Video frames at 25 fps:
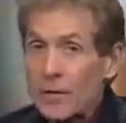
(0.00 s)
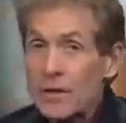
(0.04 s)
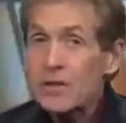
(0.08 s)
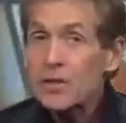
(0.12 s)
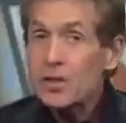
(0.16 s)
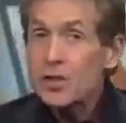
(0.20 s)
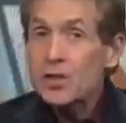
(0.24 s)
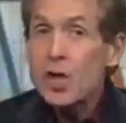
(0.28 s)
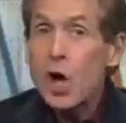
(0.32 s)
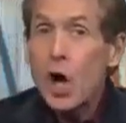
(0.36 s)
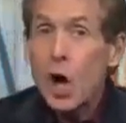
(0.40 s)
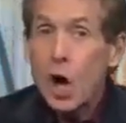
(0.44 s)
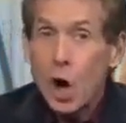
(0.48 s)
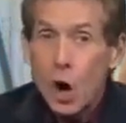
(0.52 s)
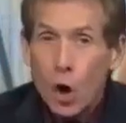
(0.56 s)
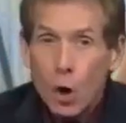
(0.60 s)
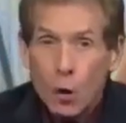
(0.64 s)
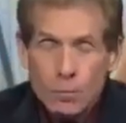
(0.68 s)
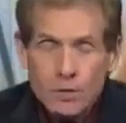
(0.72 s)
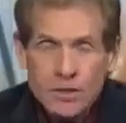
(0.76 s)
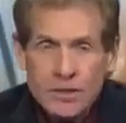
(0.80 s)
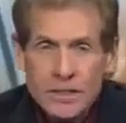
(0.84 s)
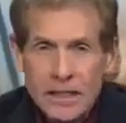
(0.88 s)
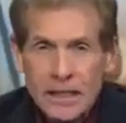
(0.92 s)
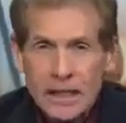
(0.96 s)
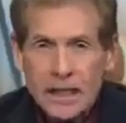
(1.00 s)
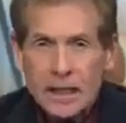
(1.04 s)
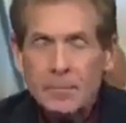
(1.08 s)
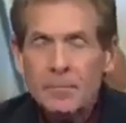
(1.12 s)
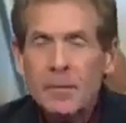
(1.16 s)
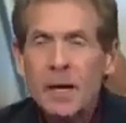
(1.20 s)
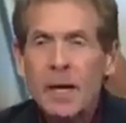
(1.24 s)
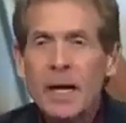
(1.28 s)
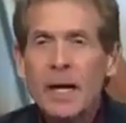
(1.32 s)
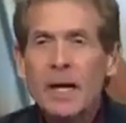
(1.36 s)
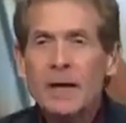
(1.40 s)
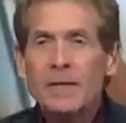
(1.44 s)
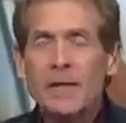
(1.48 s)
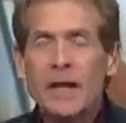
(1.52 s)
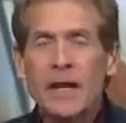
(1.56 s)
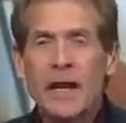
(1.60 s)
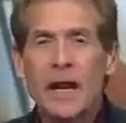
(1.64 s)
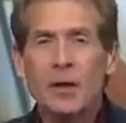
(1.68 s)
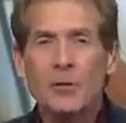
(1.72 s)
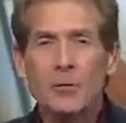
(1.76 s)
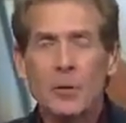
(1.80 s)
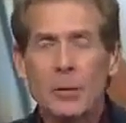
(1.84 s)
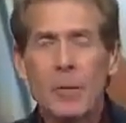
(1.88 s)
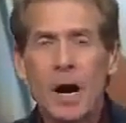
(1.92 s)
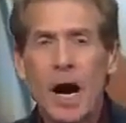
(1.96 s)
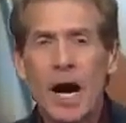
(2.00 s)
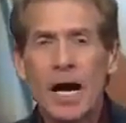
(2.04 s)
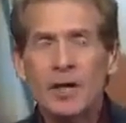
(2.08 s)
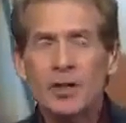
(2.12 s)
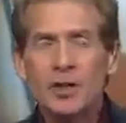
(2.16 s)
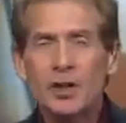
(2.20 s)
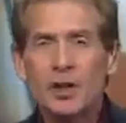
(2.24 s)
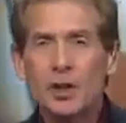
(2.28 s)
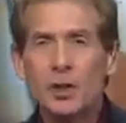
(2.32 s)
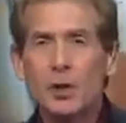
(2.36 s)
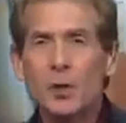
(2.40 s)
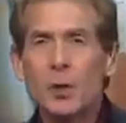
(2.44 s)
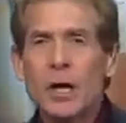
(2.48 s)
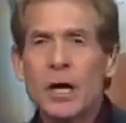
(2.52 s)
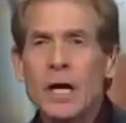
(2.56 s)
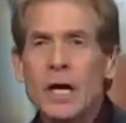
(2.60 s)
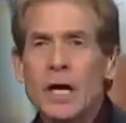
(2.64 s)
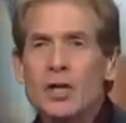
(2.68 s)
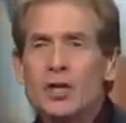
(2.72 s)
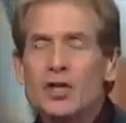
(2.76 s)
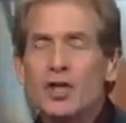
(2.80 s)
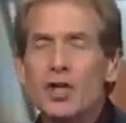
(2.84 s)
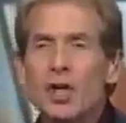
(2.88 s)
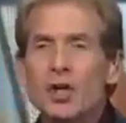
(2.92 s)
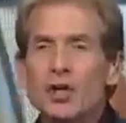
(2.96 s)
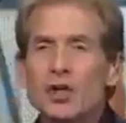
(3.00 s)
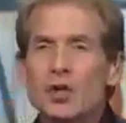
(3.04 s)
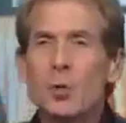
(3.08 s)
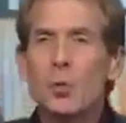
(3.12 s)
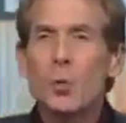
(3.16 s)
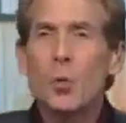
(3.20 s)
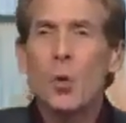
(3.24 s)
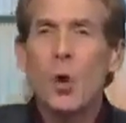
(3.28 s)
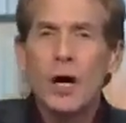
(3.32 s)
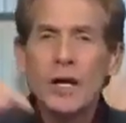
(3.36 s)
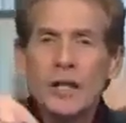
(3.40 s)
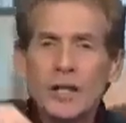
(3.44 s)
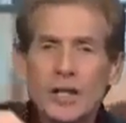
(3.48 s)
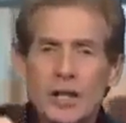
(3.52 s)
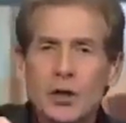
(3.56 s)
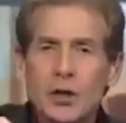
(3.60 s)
This is the home team that, I remind you, just 1